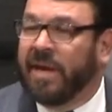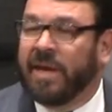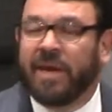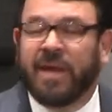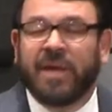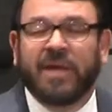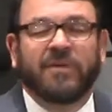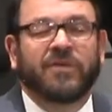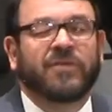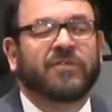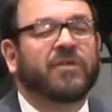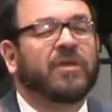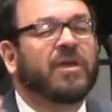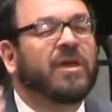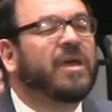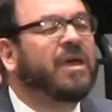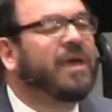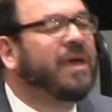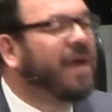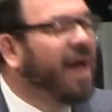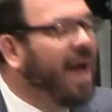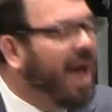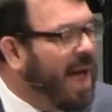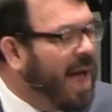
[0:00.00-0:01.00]
It is
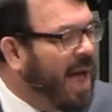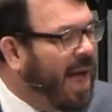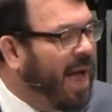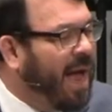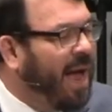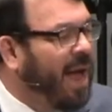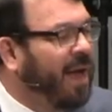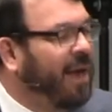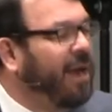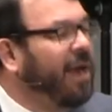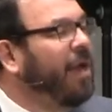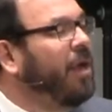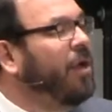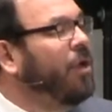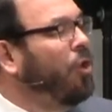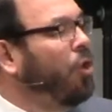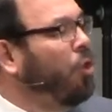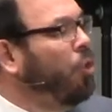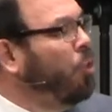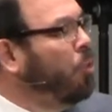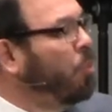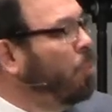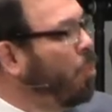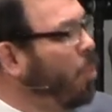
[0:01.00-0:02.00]
God
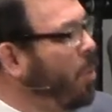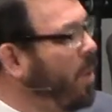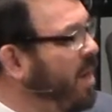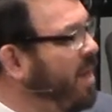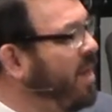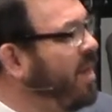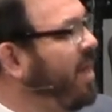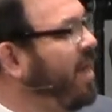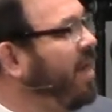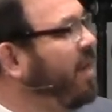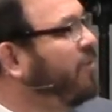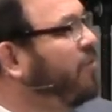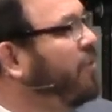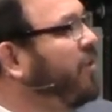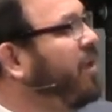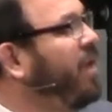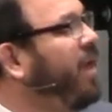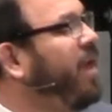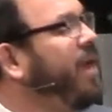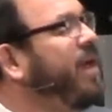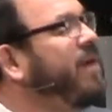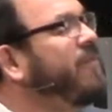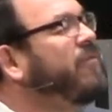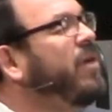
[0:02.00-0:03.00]
whom we need
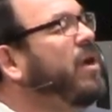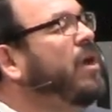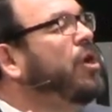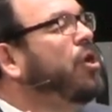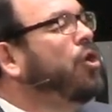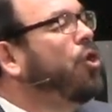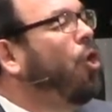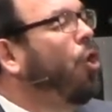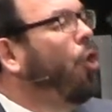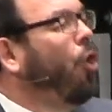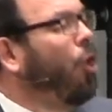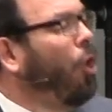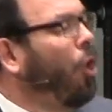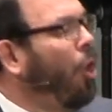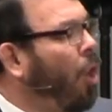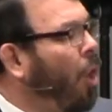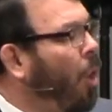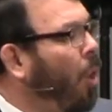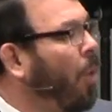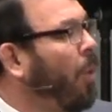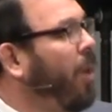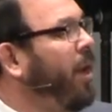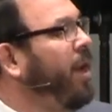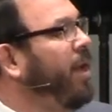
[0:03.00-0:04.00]
to give
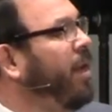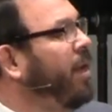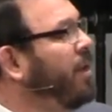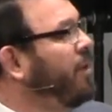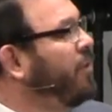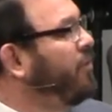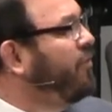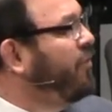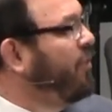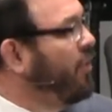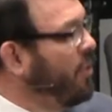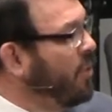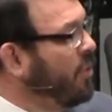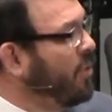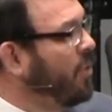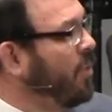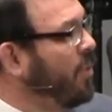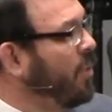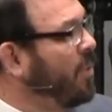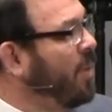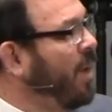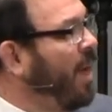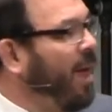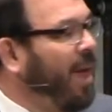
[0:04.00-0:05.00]
glory
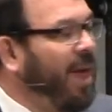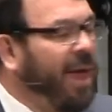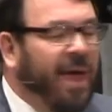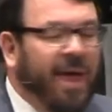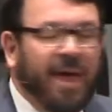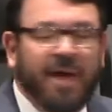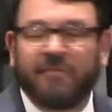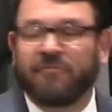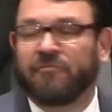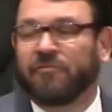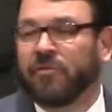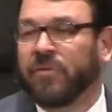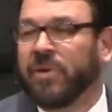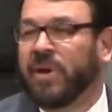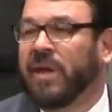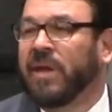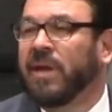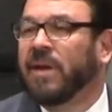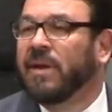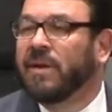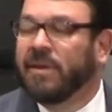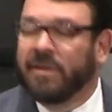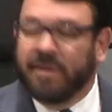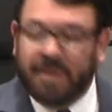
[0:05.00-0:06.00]
to
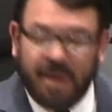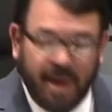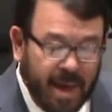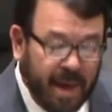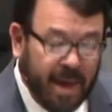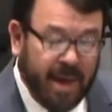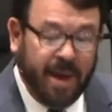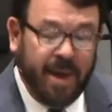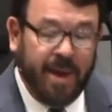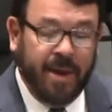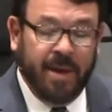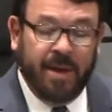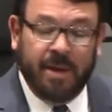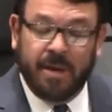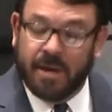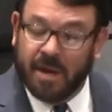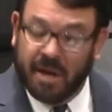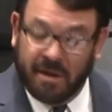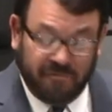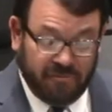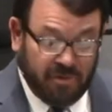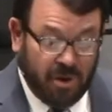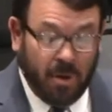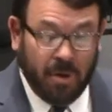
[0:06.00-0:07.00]
every day
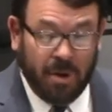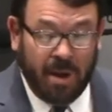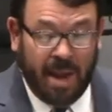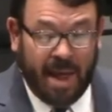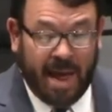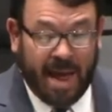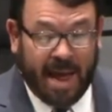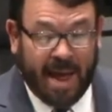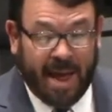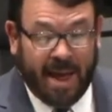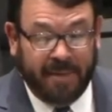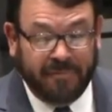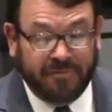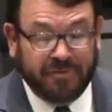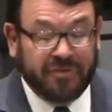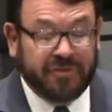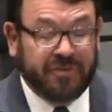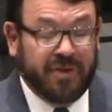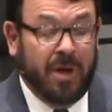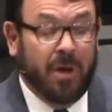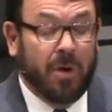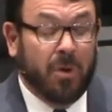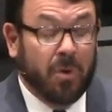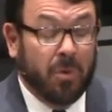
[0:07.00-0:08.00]
of our lives.
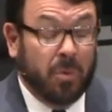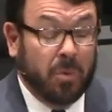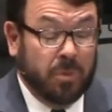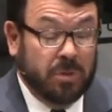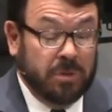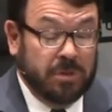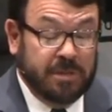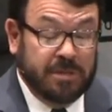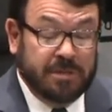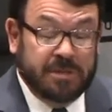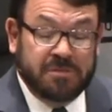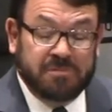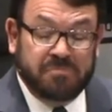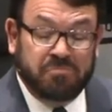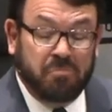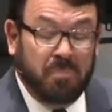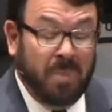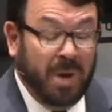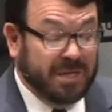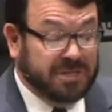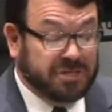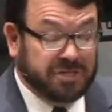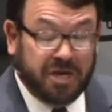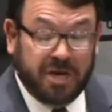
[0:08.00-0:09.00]
So
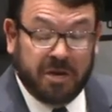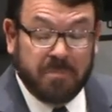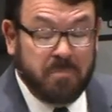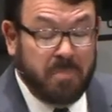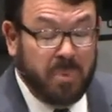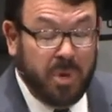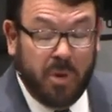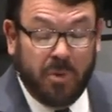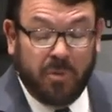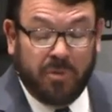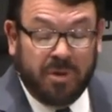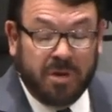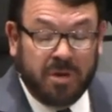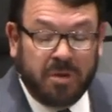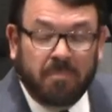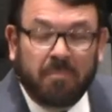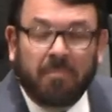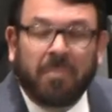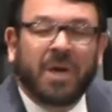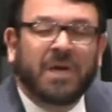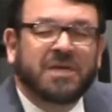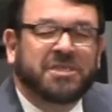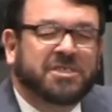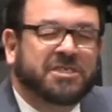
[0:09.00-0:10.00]
much
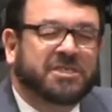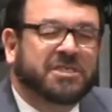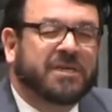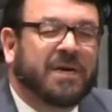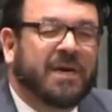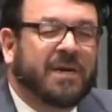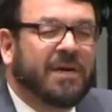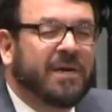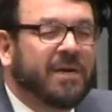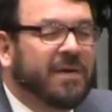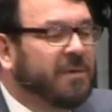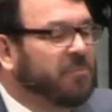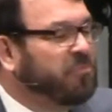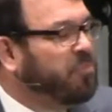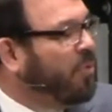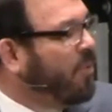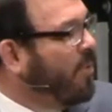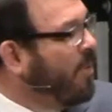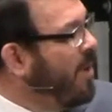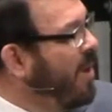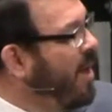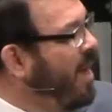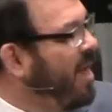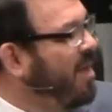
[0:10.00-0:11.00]
communion, much
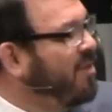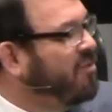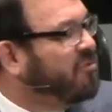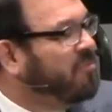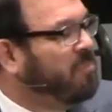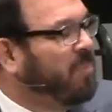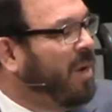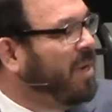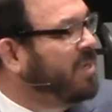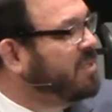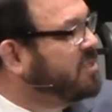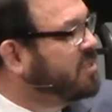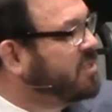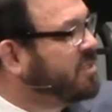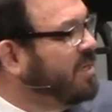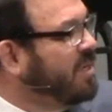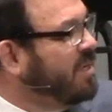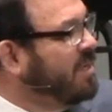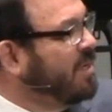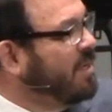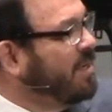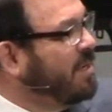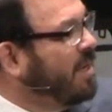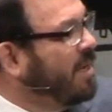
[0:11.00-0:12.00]
praise,
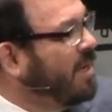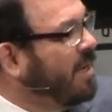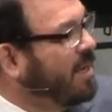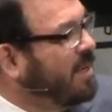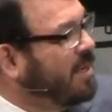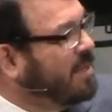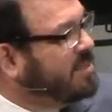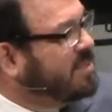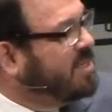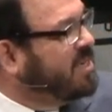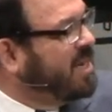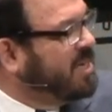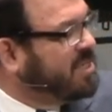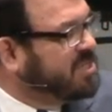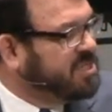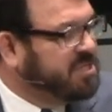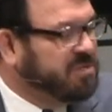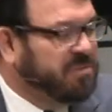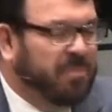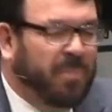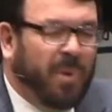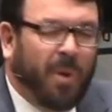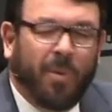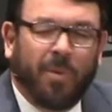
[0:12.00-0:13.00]
much uh,
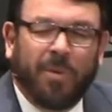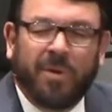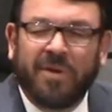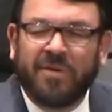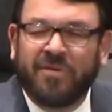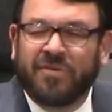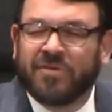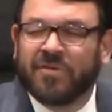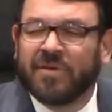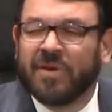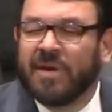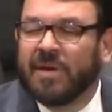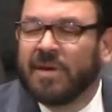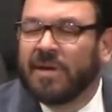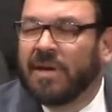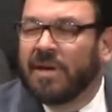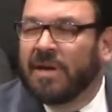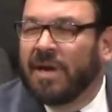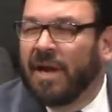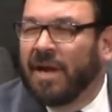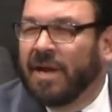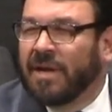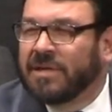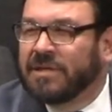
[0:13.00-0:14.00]
testimonies,
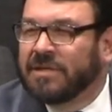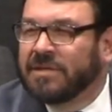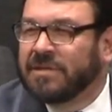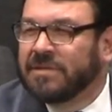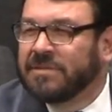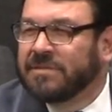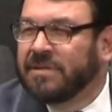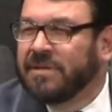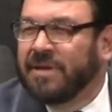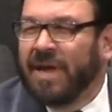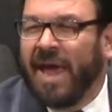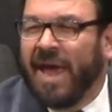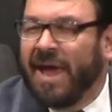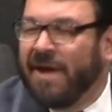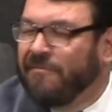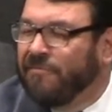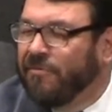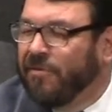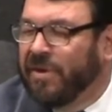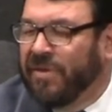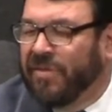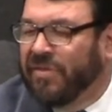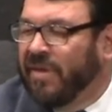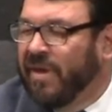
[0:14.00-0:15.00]
uh,
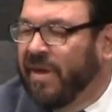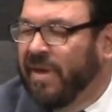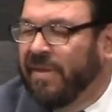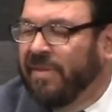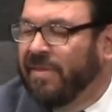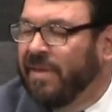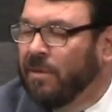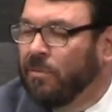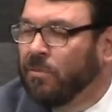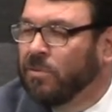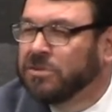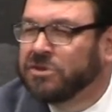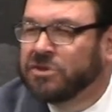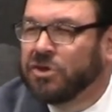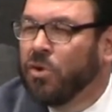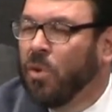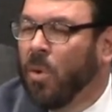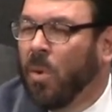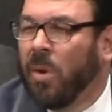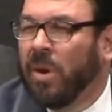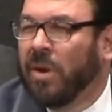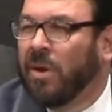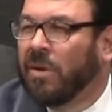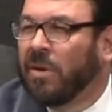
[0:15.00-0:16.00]
everything that was
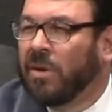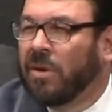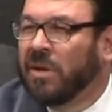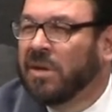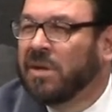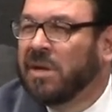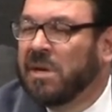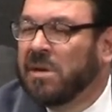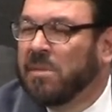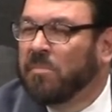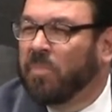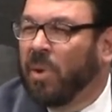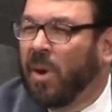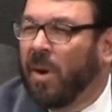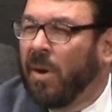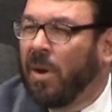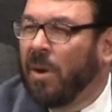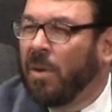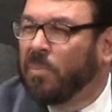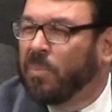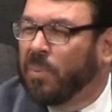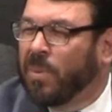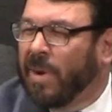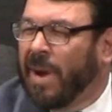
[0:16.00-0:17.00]
going on.
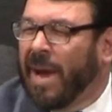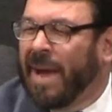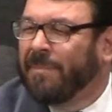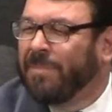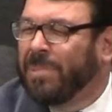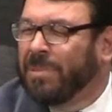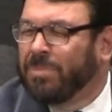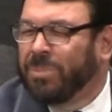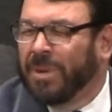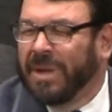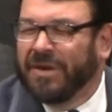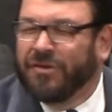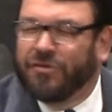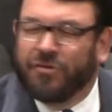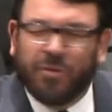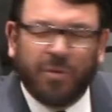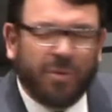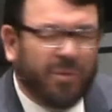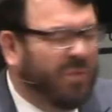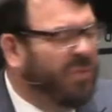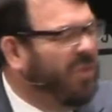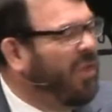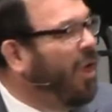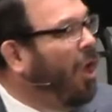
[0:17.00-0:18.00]
Paul probably
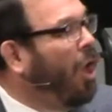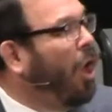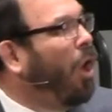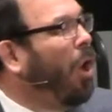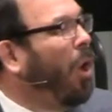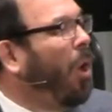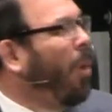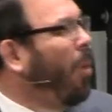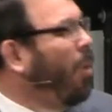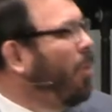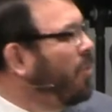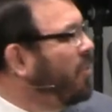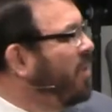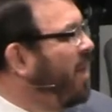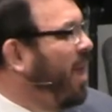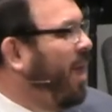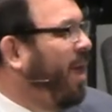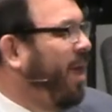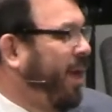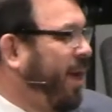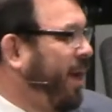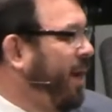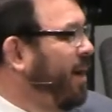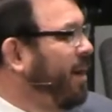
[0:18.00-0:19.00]
took the whole
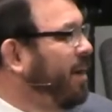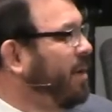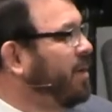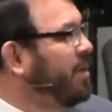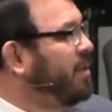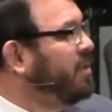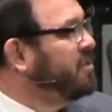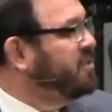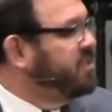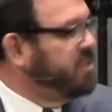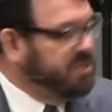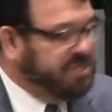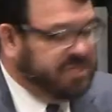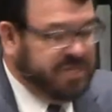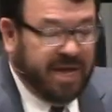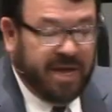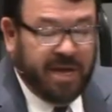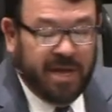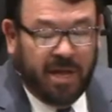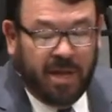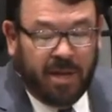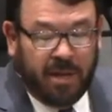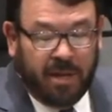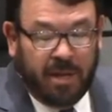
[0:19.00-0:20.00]
day to
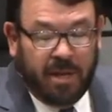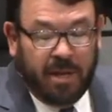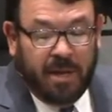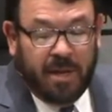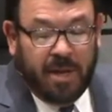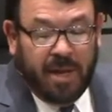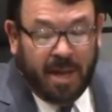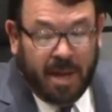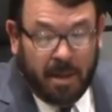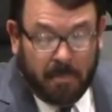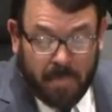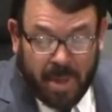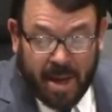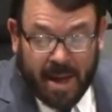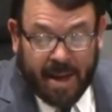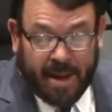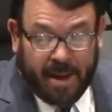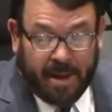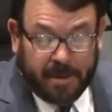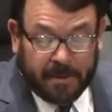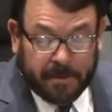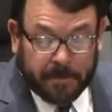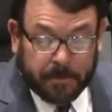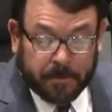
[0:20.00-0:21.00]
tell
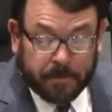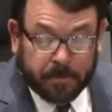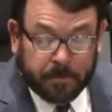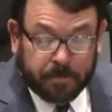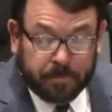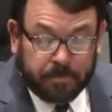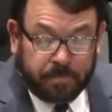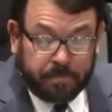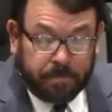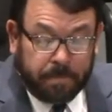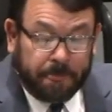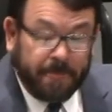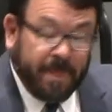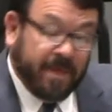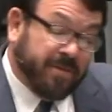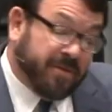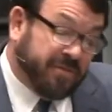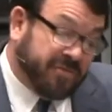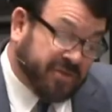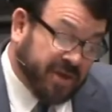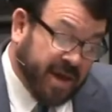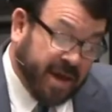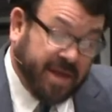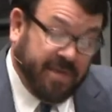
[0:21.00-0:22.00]
about.
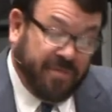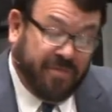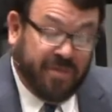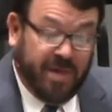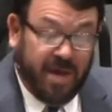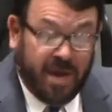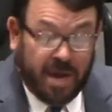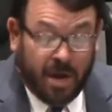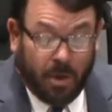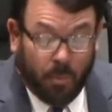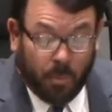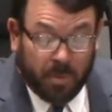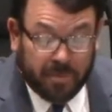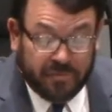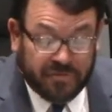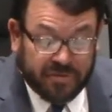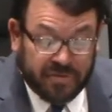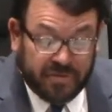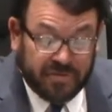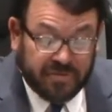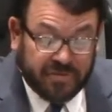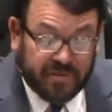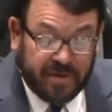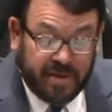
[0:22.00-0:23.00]
Then the second thing I
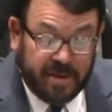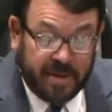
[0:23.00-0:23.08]
want you to